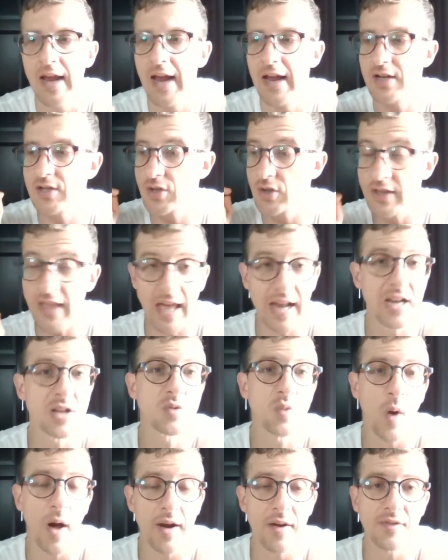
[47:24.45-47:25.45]
And so that
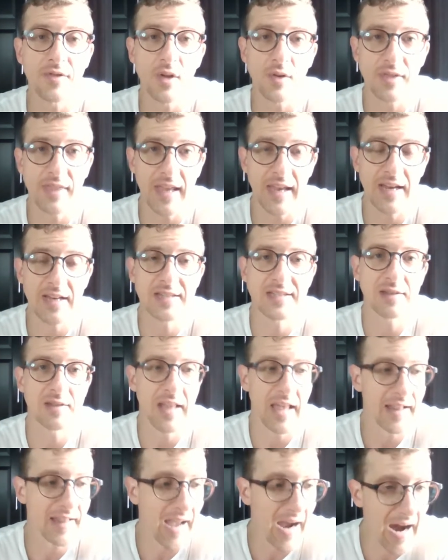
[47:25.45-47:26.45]
is one of the things
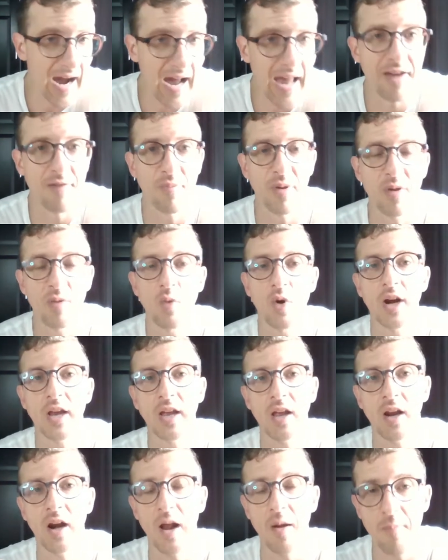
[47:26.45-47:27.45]
that I have been
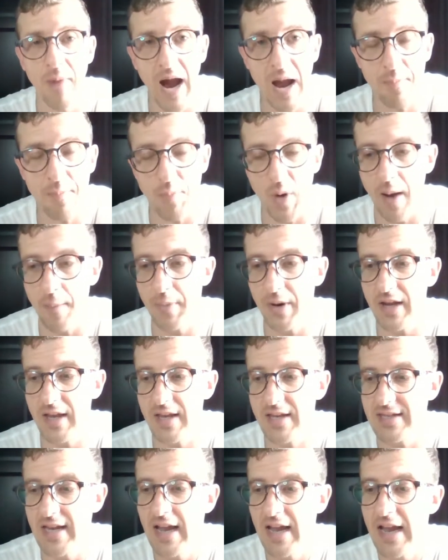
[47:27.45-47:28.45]
working on my
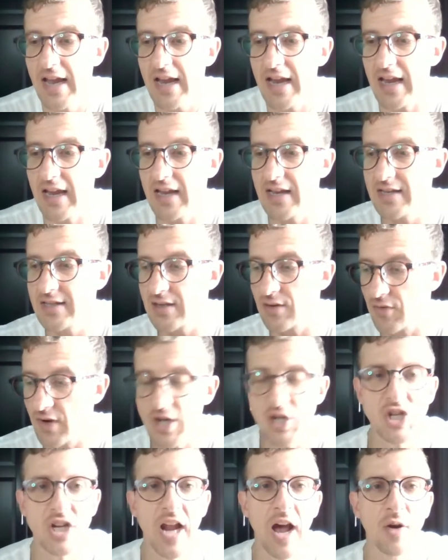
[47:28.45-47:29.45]
properties, is
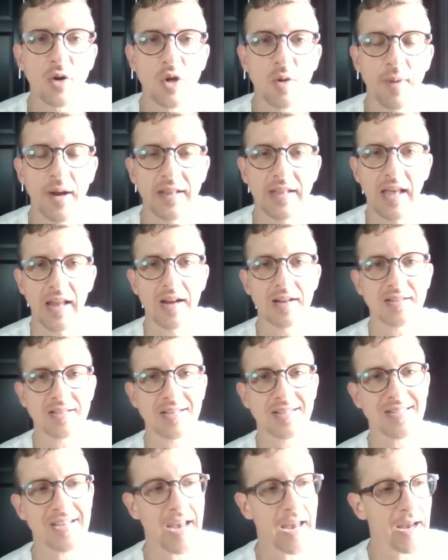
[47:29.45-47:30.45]
reaching out to my tenants
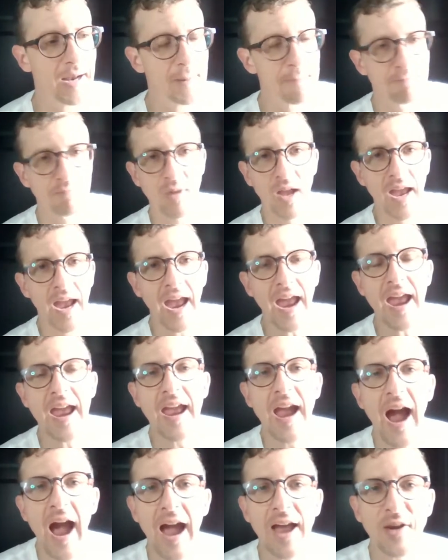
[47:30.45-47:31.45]
and saying,
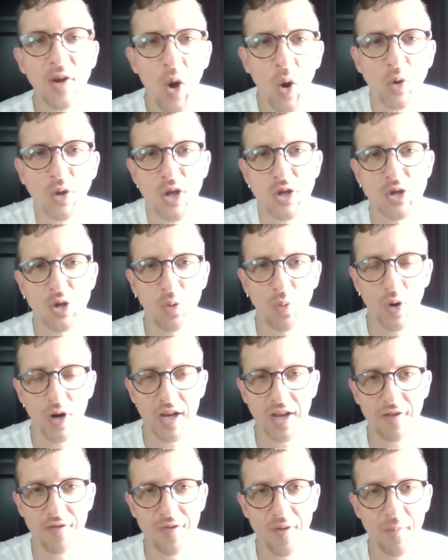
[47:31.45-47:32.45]
hey, I know that you're
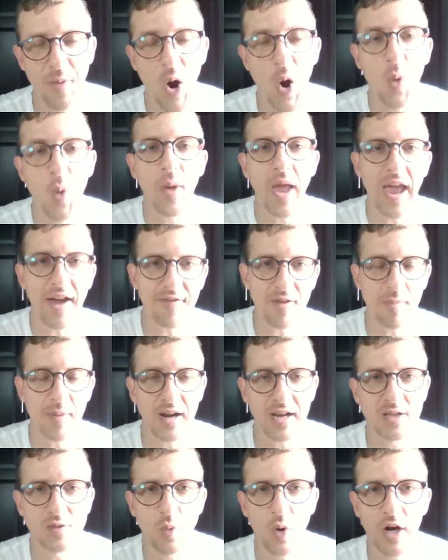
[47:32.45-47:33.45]
working from home.
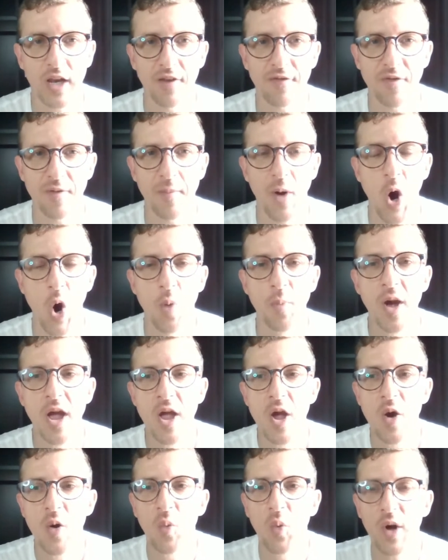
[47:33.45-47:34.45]
Everybody's working from home.
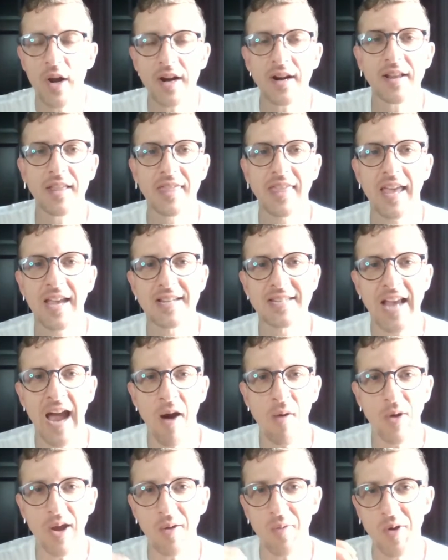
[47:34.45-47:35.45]
What are the things?
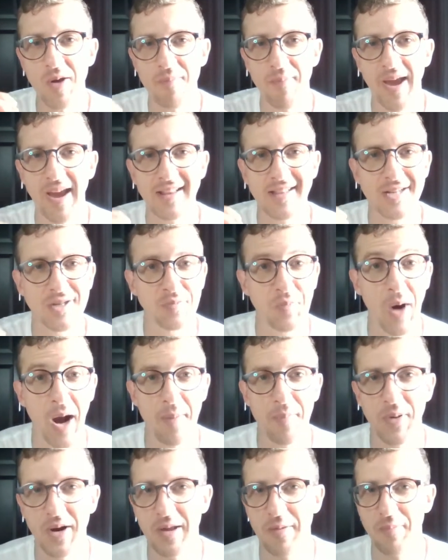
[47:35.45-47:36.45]
How can we make this
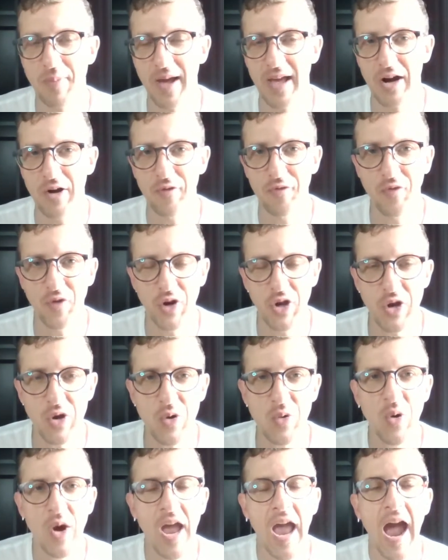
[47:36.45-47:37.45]
property better for
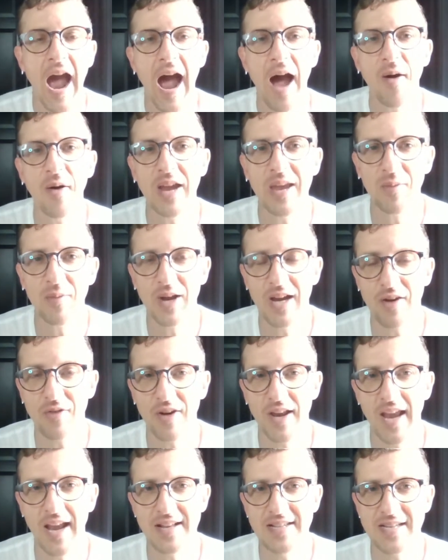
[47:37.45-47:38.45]
you? How can we
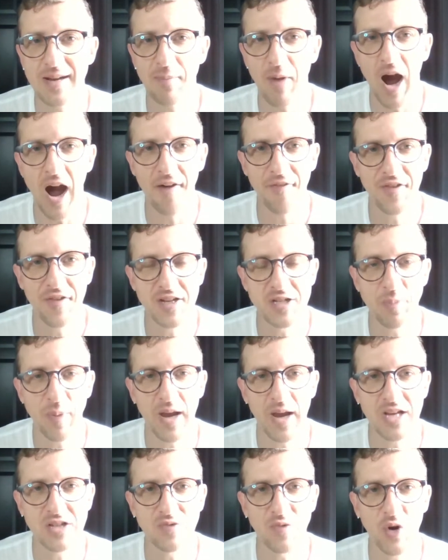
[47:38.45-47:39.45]
create some office
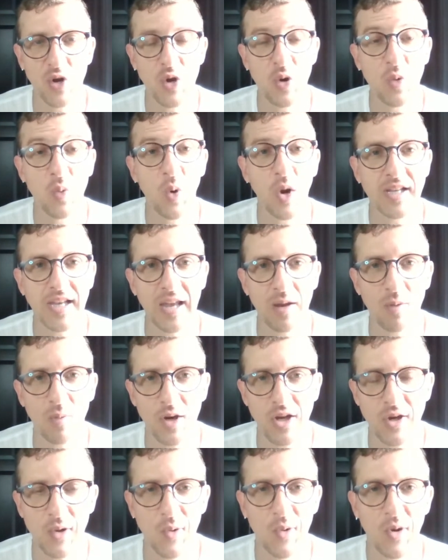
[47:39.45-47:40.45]
space for you? What can
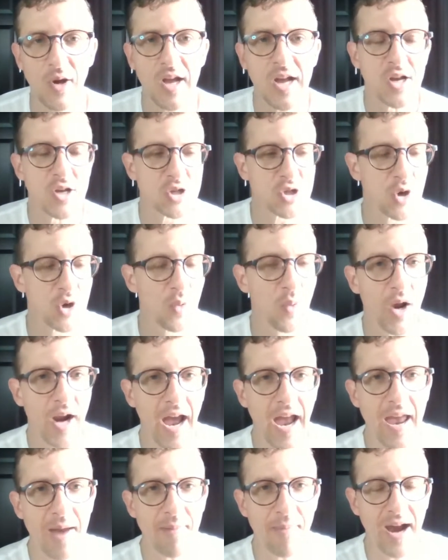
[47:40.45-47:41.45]
we do? So what
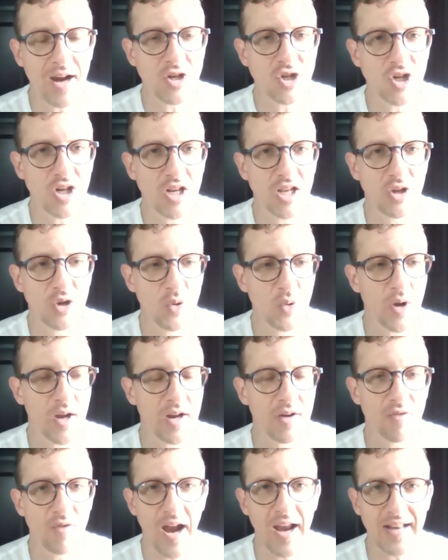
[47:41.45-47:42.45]
I am actually
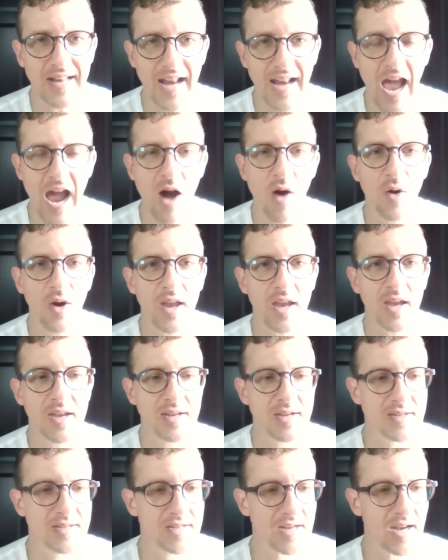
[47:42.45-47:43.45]
doing right now
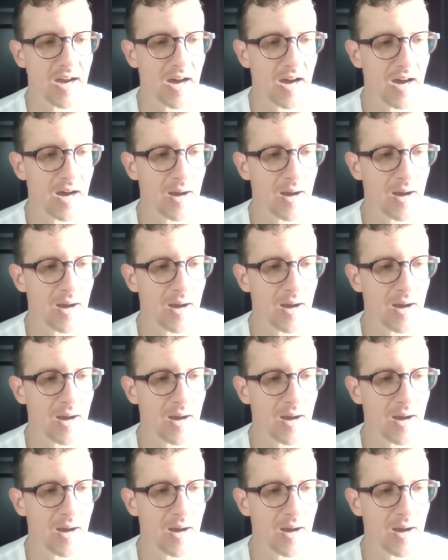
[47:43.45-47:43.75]
is